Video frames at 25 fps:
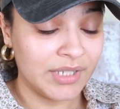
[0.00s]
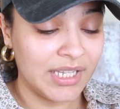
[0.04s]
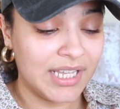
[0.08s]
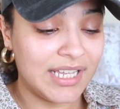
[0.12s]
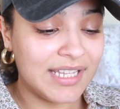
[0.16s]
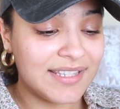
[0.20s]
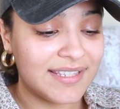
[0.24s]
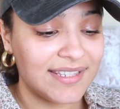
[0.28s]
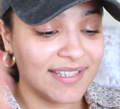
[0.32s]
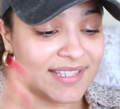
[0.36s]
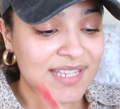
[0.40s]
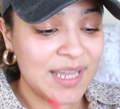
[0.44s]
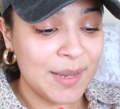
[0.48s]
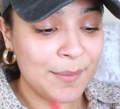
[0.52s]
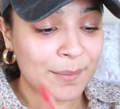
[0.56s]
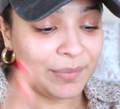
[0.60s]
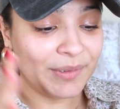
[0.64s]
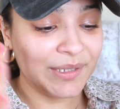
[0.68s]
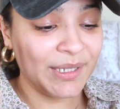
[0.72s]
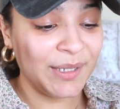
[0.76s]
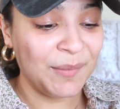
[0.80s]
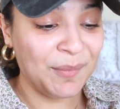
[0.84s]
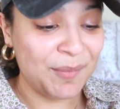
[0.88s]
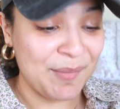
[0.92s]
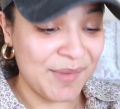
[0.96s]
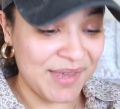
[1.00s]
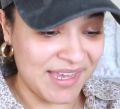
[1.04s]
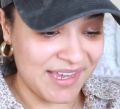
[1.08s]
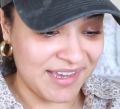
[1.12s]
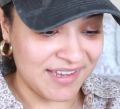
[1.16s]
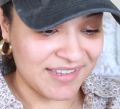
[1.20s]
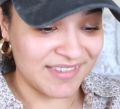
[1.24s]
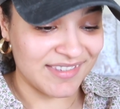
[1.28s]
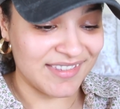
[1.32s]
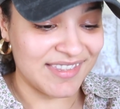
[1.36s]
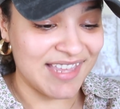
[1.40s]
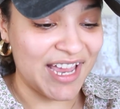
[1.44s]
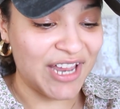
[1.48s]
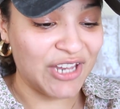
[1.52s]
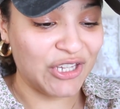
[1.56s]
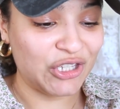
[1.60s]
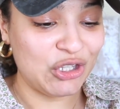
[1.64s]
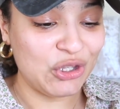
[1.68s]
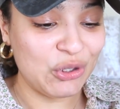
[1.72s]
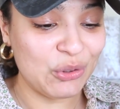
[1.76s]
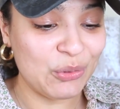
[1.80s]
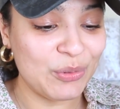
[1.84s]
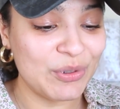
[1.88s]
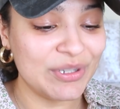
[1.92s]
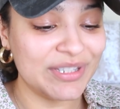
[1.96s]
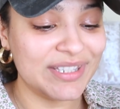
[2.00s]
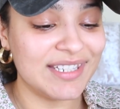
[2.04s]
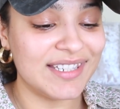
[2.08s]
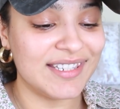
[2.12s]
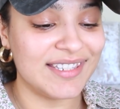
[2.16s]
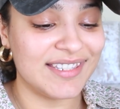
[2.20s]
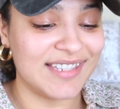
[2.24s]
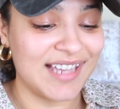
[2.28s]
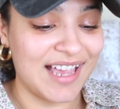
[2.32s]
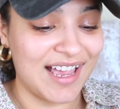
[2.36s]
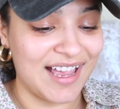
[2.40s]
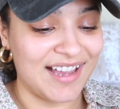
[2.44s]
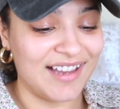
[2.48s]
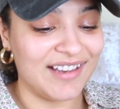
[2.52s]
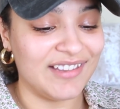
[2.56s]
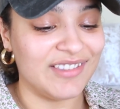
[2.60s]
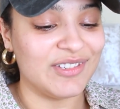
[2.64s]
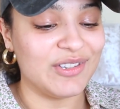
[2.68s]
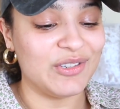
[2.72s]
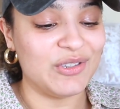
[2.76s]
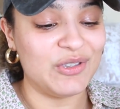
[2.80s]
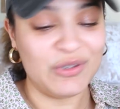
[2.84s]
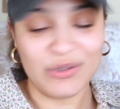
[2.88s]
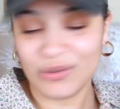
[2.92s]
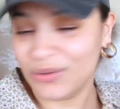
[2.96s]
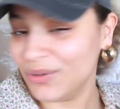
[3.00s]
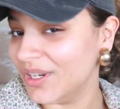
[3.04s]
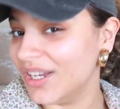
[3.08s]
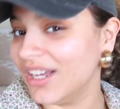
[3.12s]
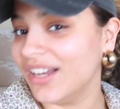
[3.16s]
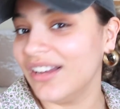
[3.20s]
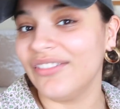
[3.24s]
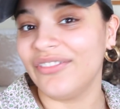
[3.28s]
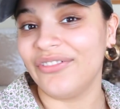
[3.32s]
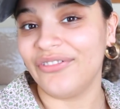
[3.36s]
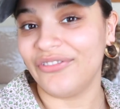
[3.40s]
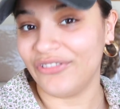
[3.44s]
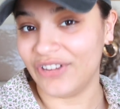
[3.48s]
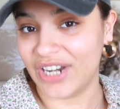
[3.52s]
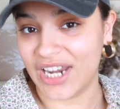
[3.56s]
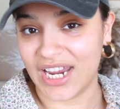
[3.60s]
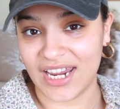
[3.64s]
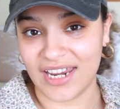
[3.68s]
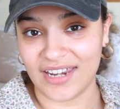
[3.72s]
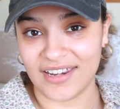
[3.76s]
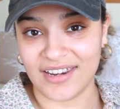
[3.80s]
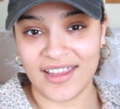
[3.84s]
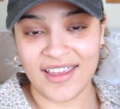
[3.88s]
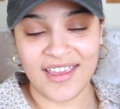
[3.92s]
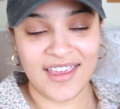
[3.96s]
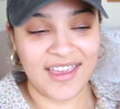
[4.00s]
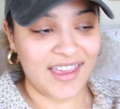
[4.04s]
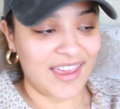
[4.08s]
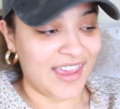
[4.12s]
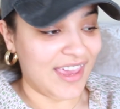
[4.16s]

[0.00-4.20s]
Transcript: It simply means that you will decide to do it afraid.